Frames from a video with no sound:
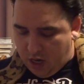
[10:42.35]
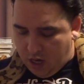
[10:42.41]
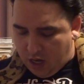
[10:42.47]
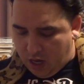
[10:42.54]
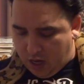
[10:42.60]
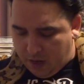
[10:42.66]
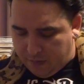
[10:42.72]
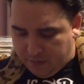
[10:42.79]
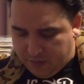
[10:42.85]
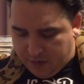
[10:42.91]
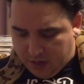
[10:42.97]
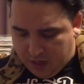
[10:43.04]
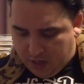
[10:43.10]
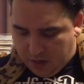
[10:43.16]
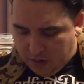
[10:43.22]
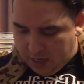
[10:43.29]
And
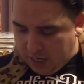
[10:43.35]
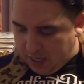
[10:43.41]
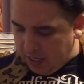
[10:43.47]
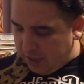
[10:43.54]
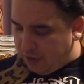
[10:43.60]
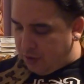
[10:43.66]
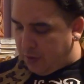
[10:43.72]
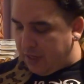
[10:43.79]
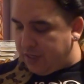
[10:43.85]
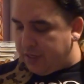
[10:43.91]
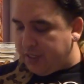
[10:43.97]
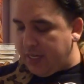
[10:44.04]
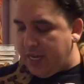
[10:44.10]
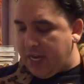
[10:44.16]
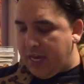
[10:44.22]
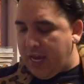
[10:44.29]
as you can
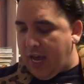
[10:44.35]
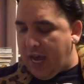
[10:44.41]
see,